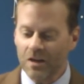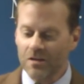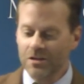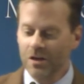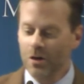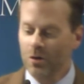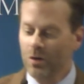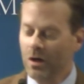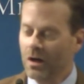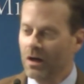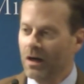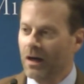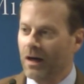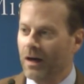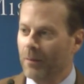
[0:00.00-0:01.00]
So
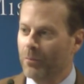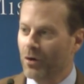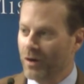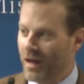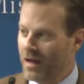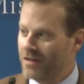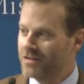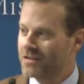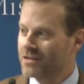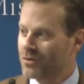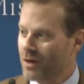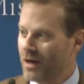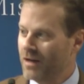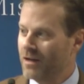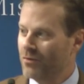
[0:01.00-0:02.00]
uh, Bernays is
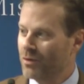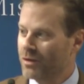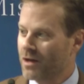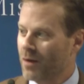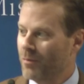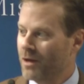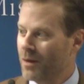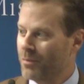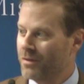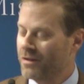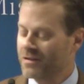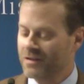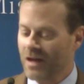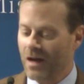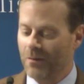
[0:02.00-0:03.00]
credited with coming up at
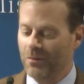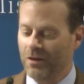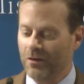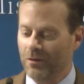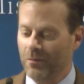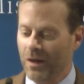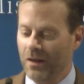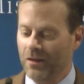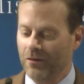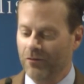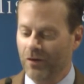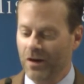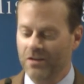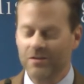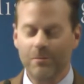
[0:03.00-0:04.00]
this time the, the
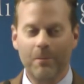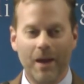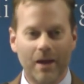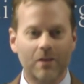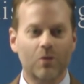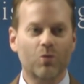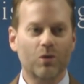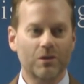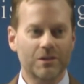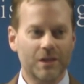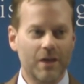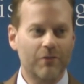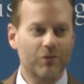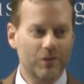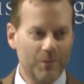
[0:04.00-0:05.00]
phrase "make the world
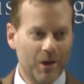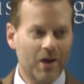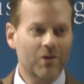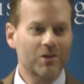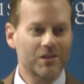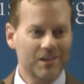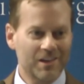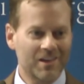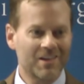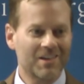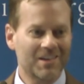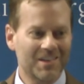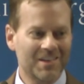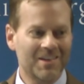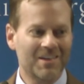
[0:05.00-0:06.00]
safe for democracy,"
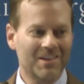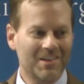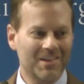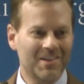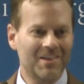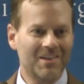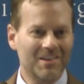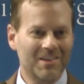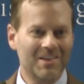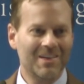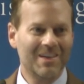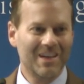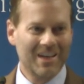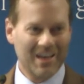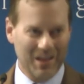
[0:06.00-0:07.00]

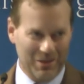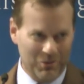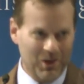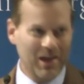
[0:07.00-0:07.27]
and